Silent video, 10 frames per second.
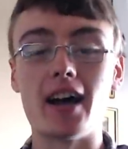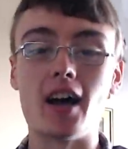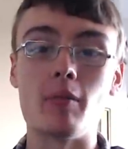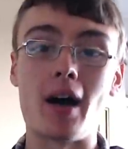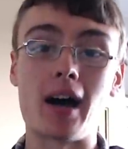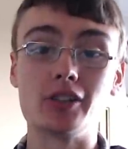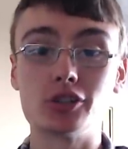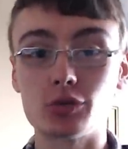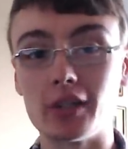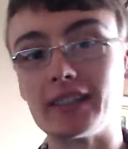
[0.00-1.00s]
Um, I
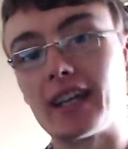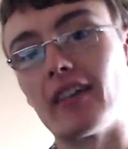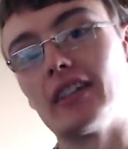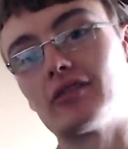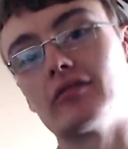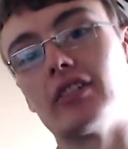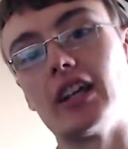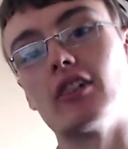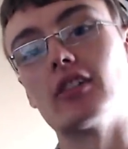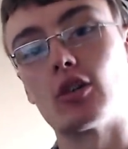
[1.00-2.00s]
just wanted to get this
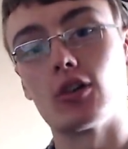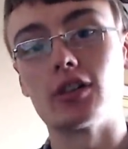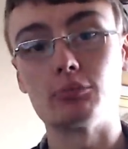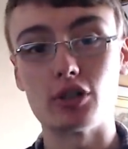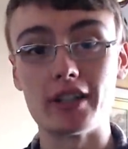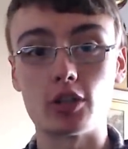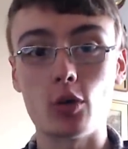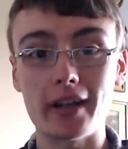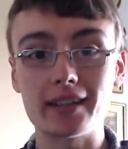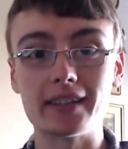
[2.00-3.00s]
video recorded pretty
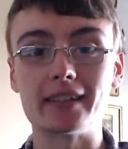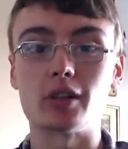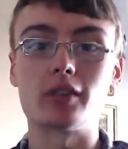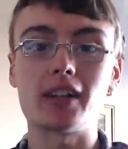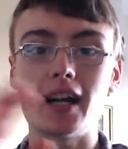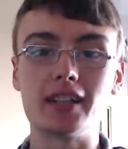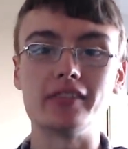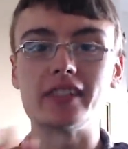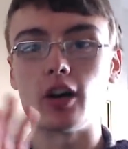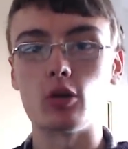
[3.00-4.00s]
quickly so I've kind
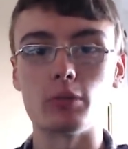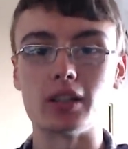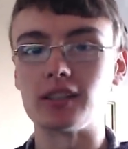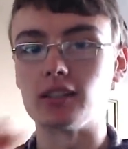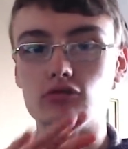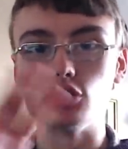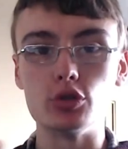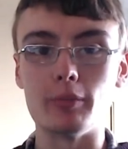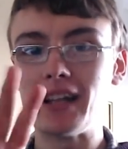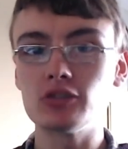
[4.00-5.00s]
of set up a little
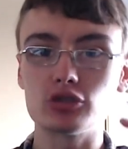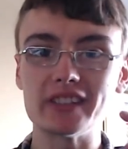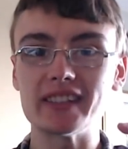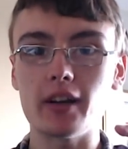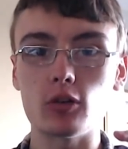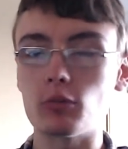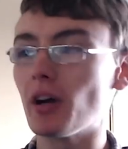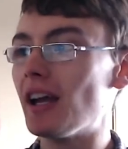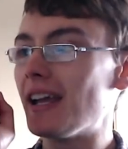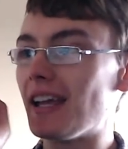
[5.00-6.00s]
rudimentary
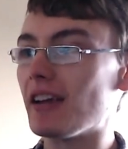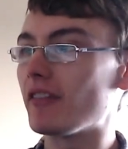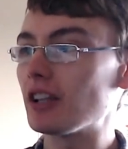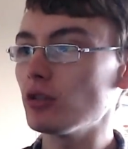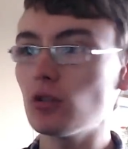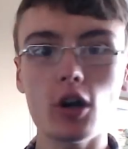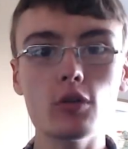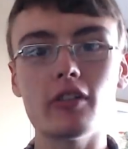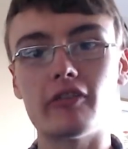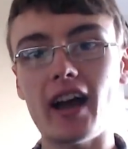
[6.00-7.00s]
setup. If I look
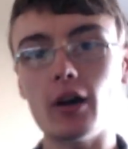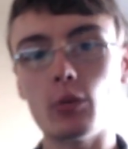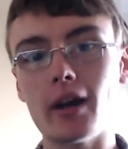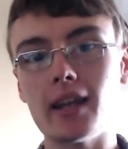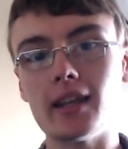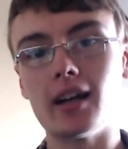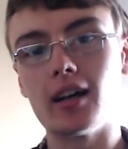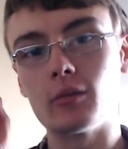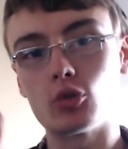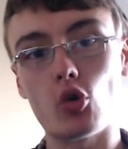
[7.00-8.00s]
over that way
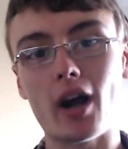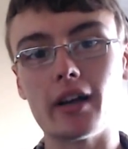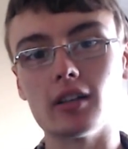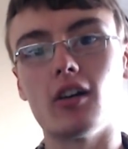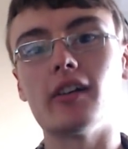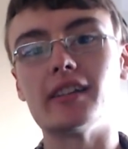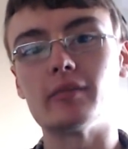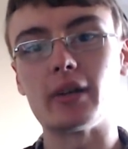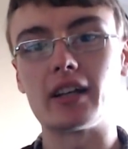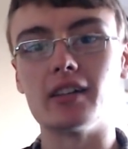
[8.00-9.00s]
um, quite a lot
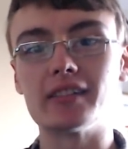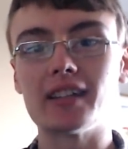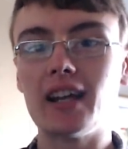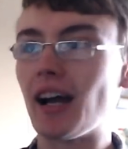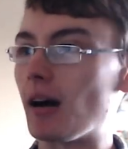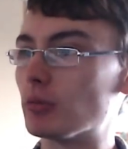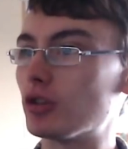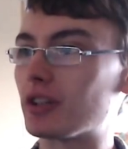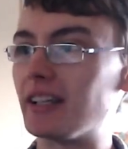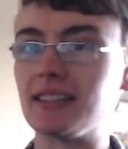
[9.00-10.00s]
it's because I'm
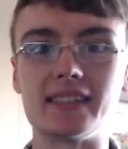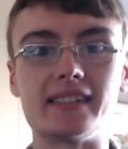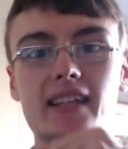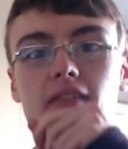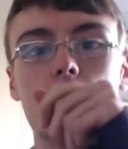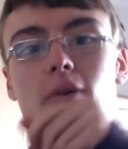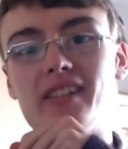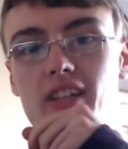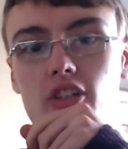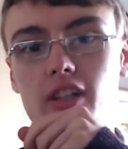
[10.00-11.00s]
looking to see the
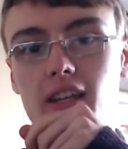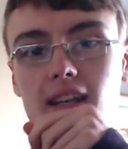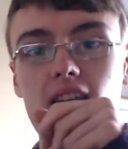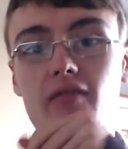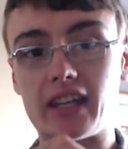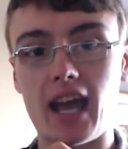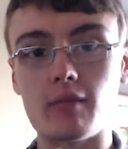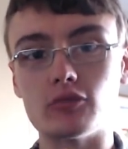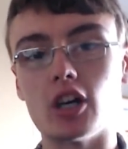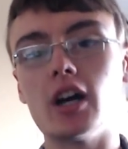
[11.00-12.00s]
positioning in the
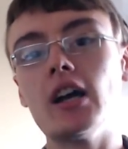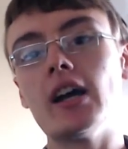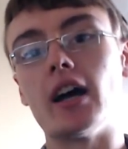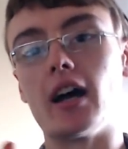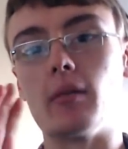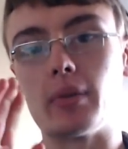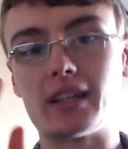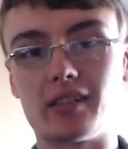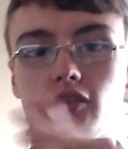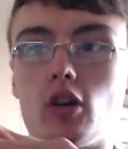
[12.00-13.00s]
camera um,
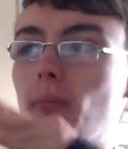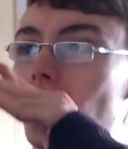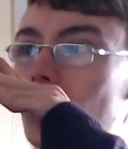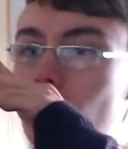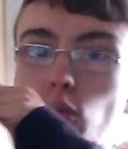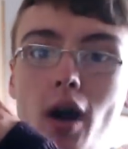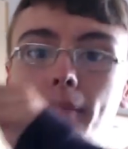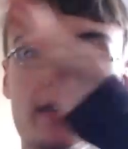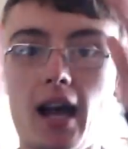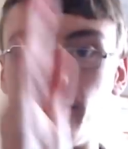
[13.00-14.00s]
because I've got my
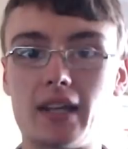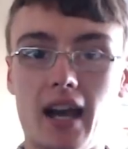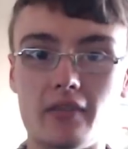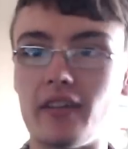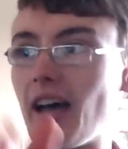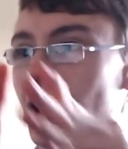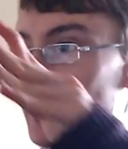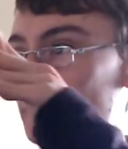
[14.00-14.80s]
webcam down there